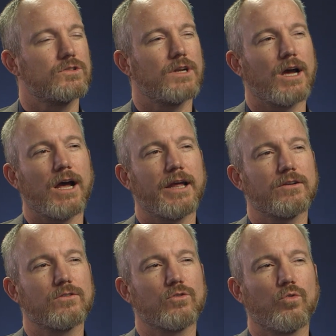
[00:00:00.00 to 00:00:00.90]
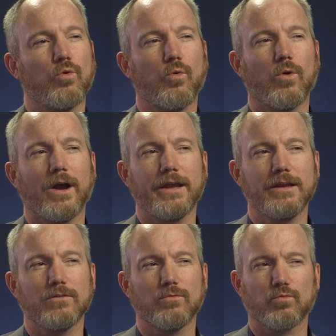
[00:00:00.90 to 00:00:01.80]
not
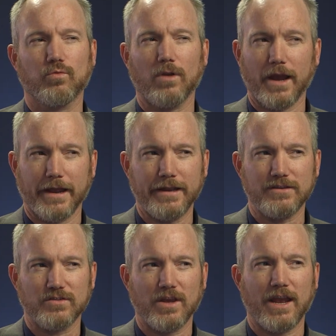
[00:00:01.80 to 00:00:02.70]
quite right. It's